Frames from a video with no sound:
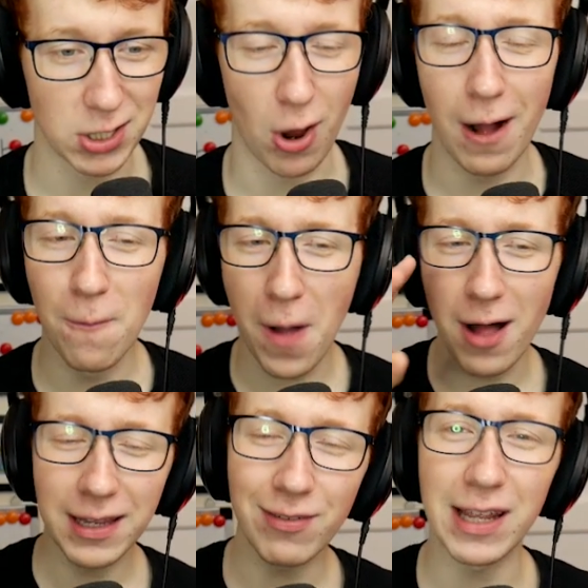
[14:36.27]
So I'll,
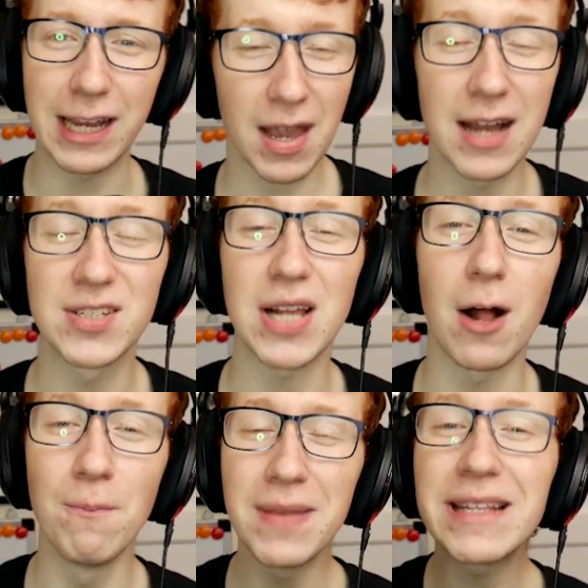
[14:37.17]
I'll give it like a, a,
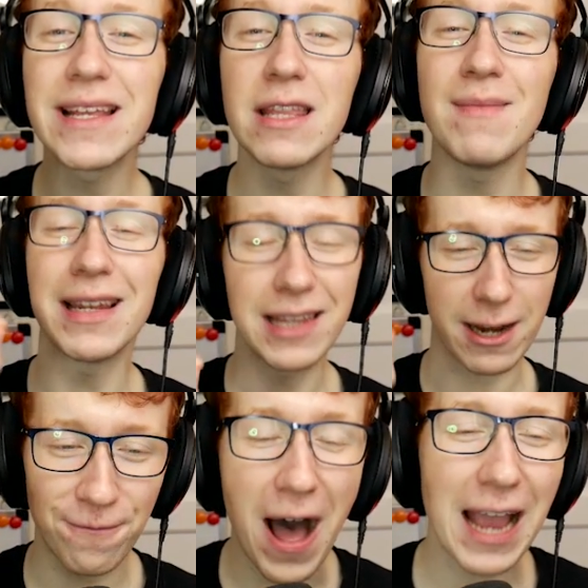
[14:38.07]
I'll meet in the middle at
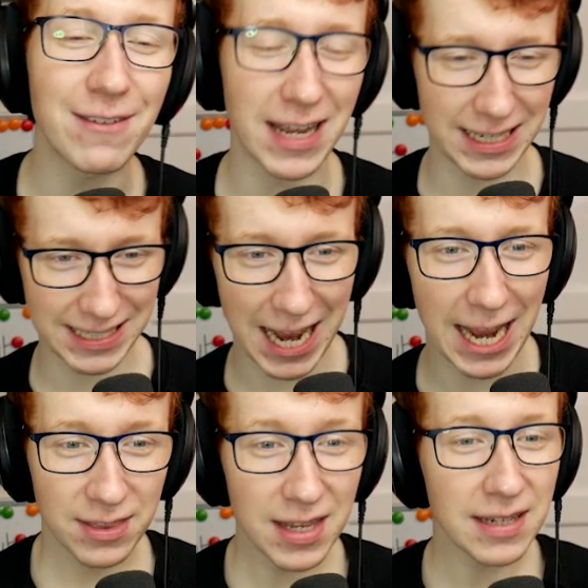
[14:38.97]
a five out of 10.